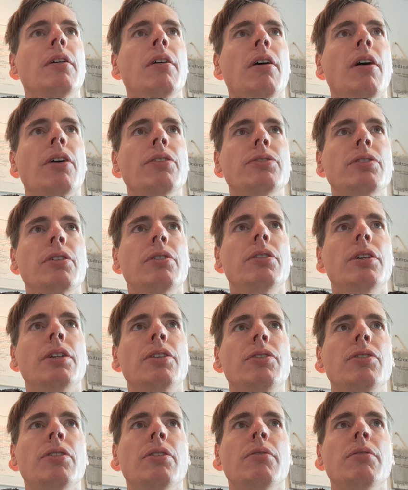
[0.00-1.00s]
Also, the
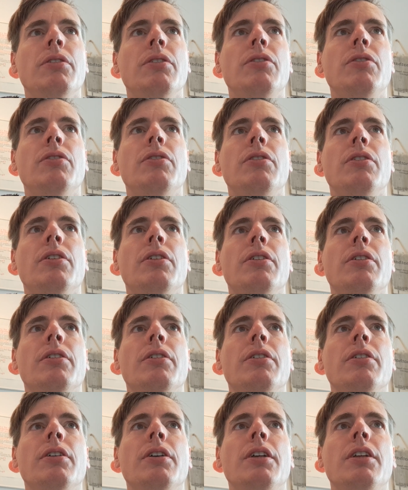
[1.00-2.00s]
insurance
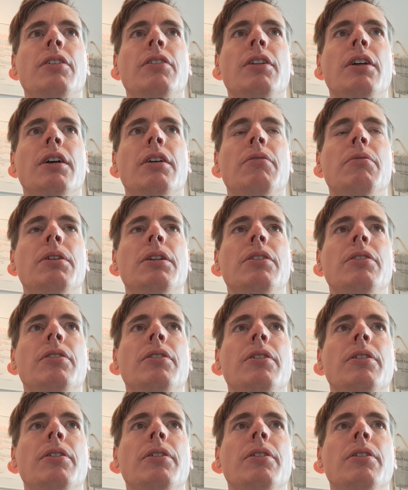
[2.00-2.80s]
is there with